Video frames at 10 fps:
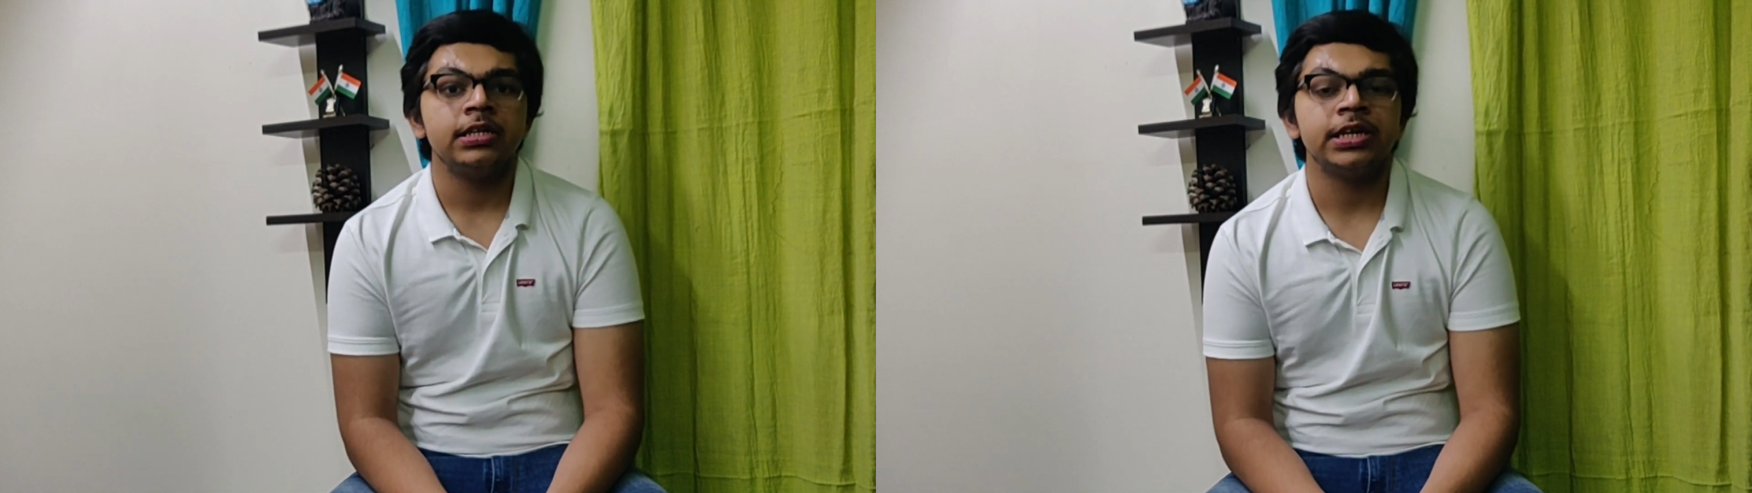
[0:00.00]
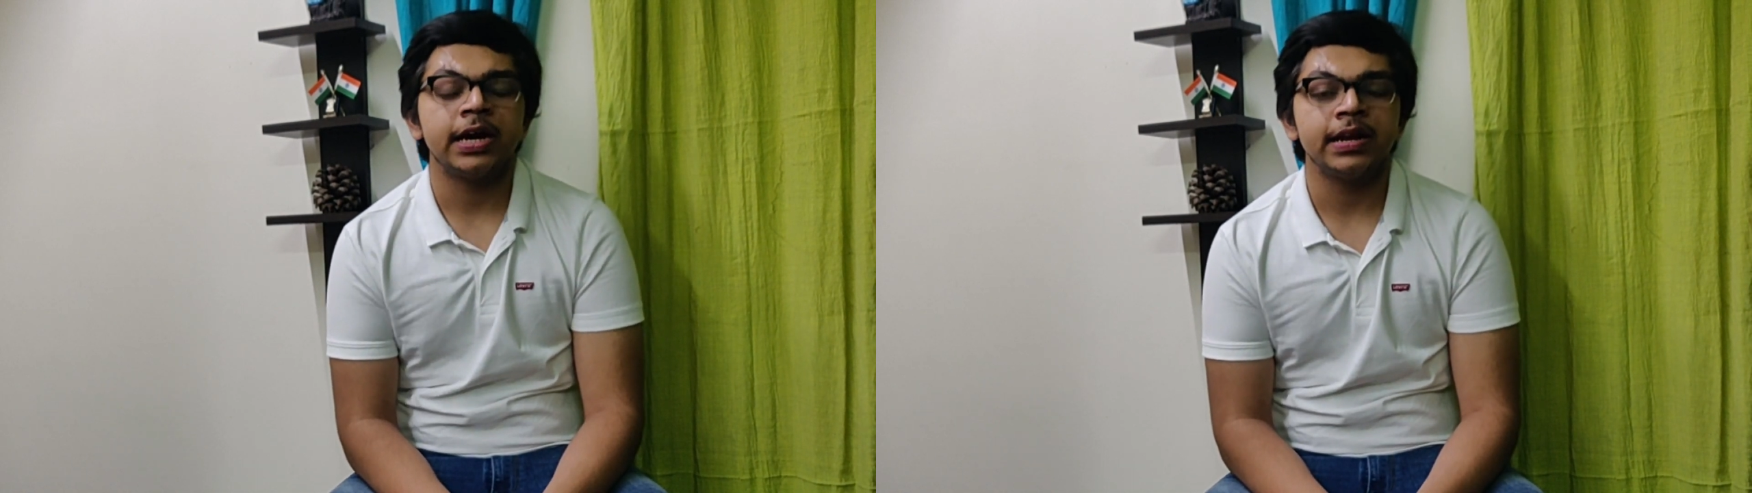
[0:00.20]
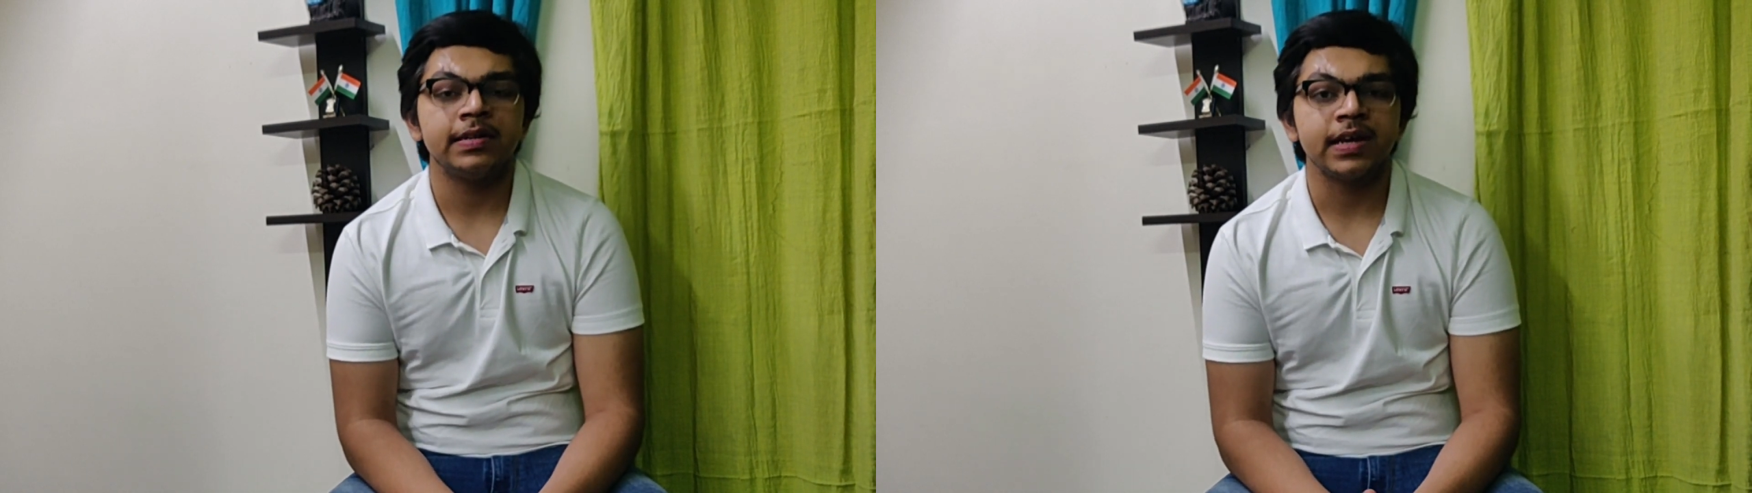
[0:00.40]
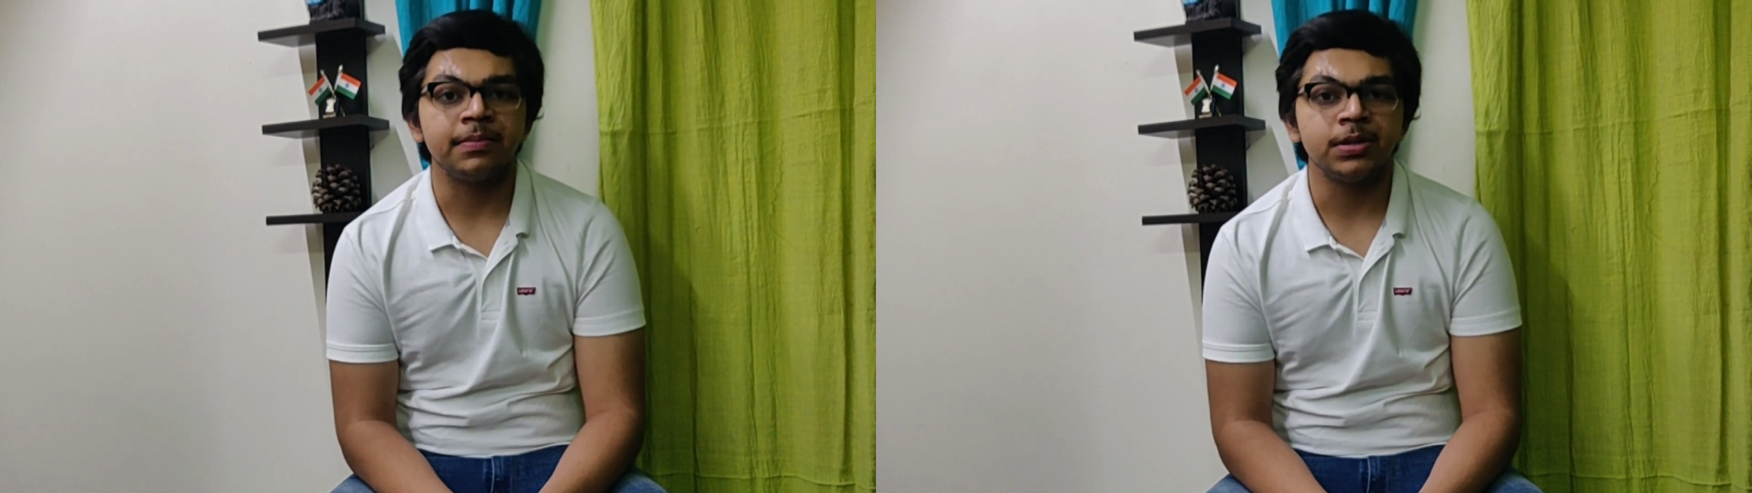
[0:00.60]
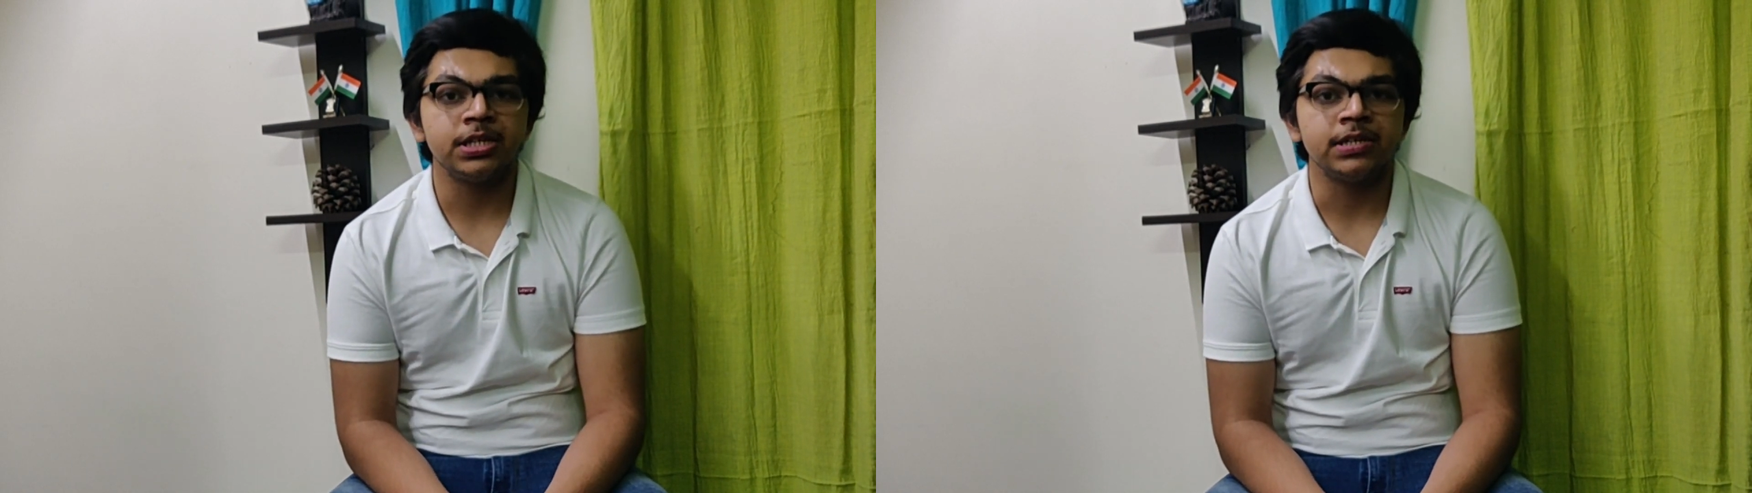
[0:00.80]
China's
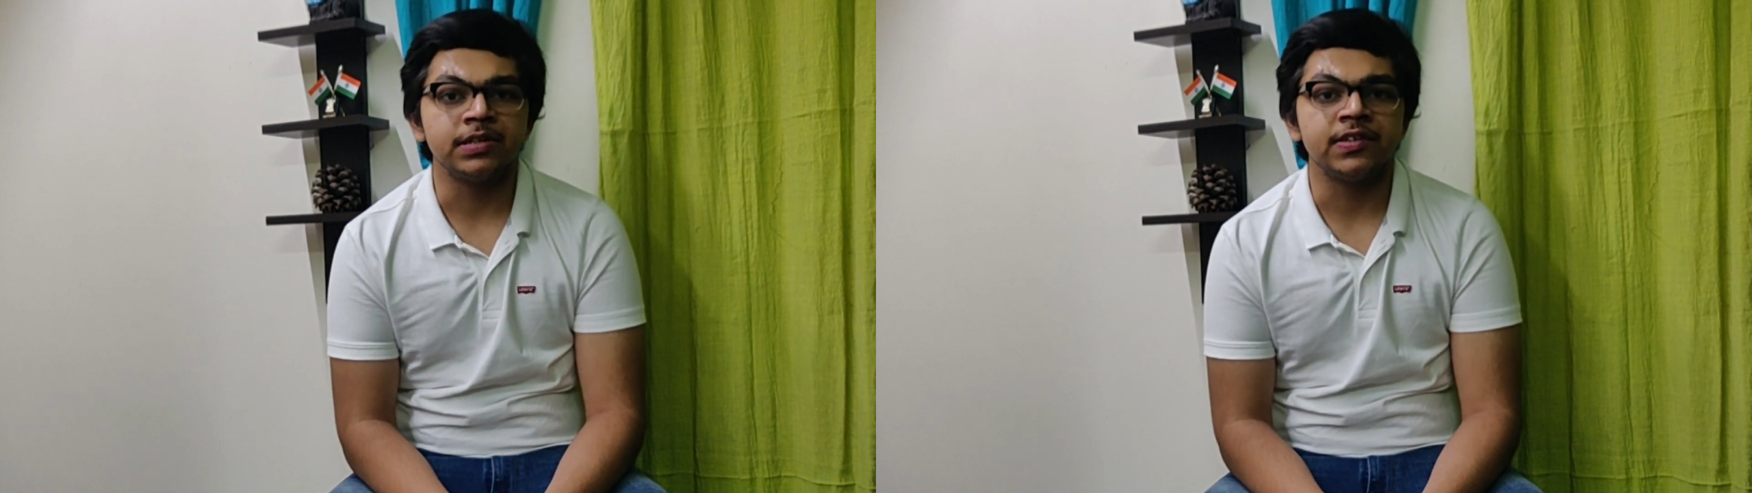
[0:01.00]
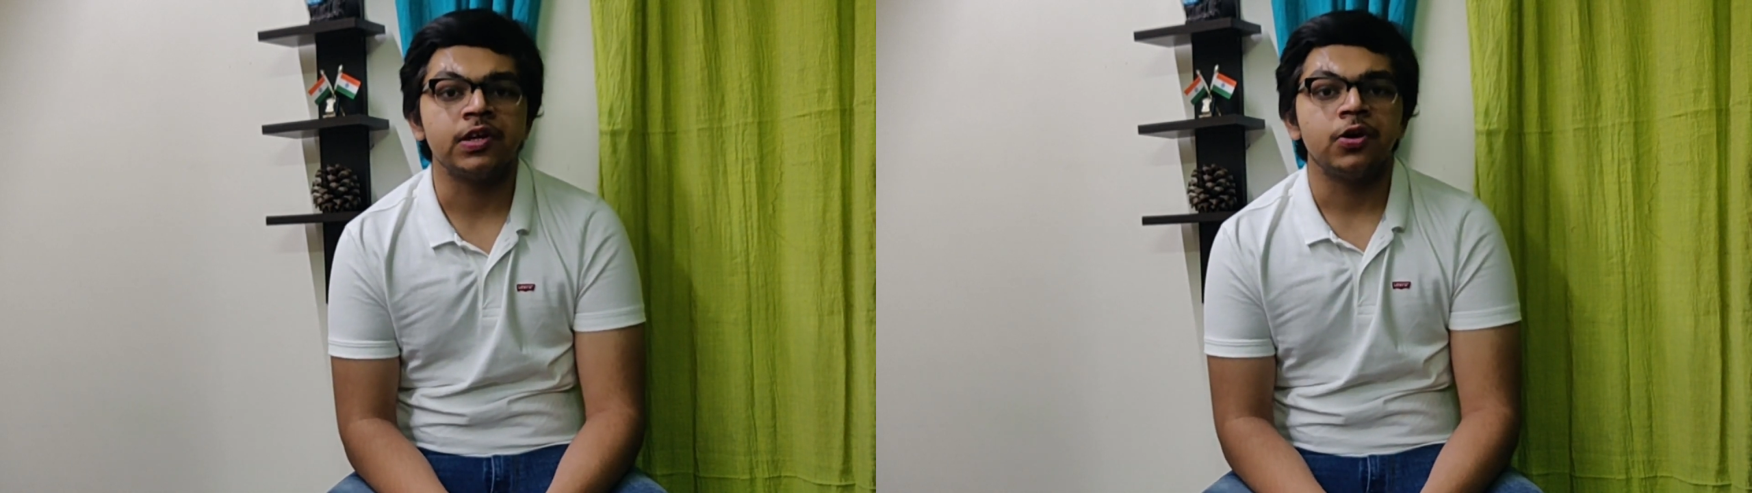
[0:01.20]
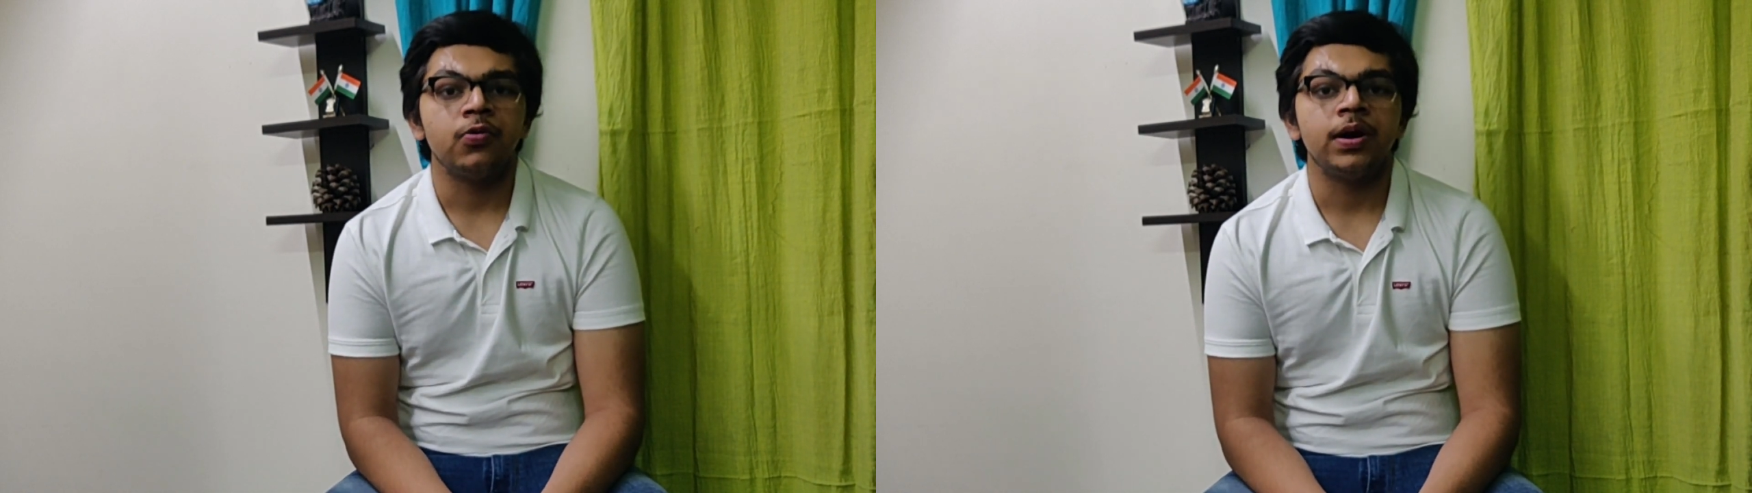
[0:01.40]
ambitions